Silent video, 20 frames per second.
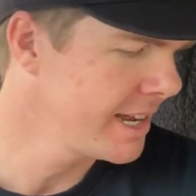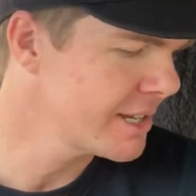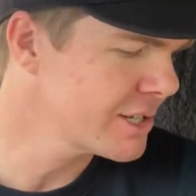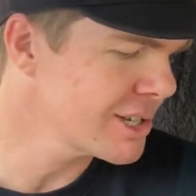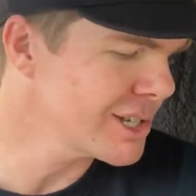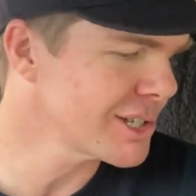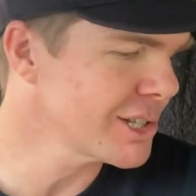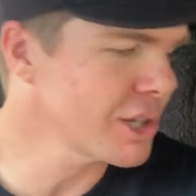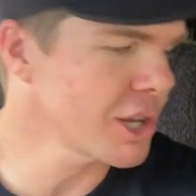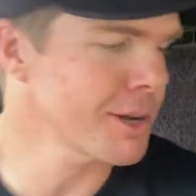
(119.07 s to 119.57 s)
So
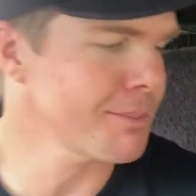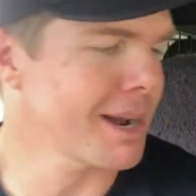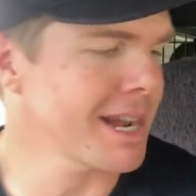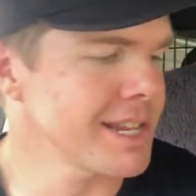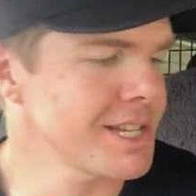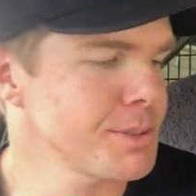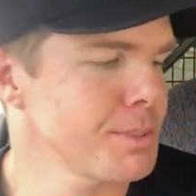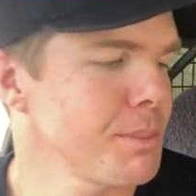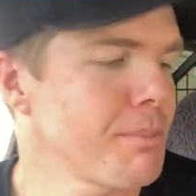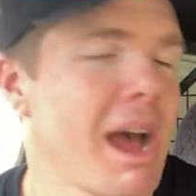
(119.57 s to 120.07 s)
there's a lot of
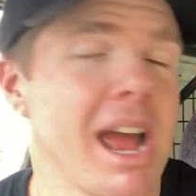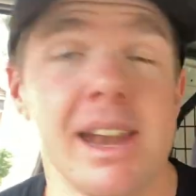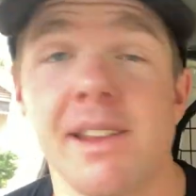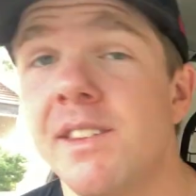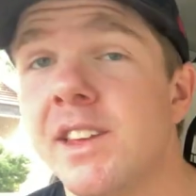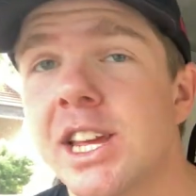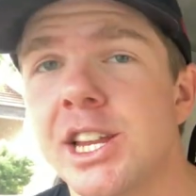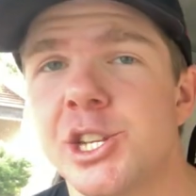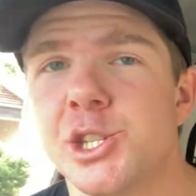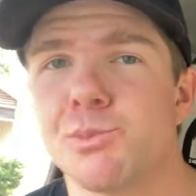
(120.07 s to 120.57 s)
money to be made
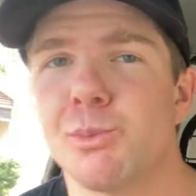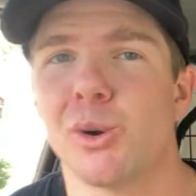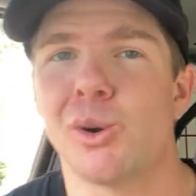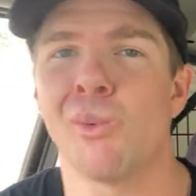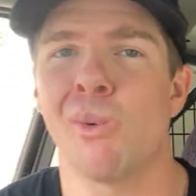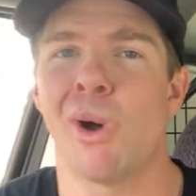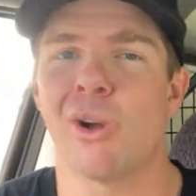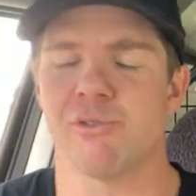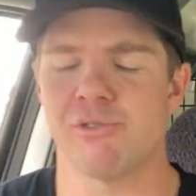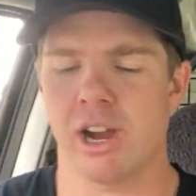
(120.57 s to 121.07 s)
in the Guinness Book
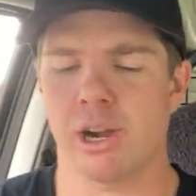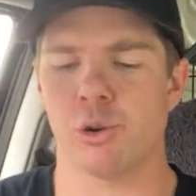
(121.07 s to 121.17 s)
of World